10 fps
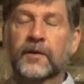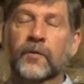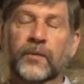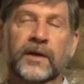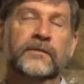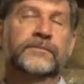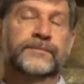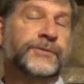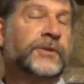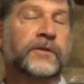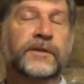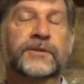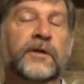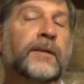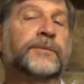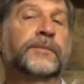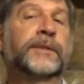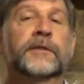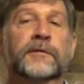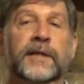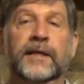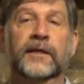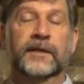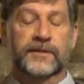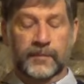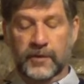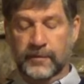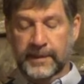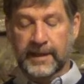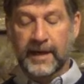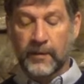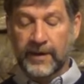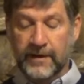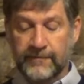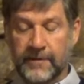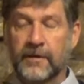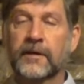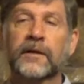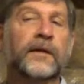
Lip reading: Well, certainly jobs are being created at the moment. However,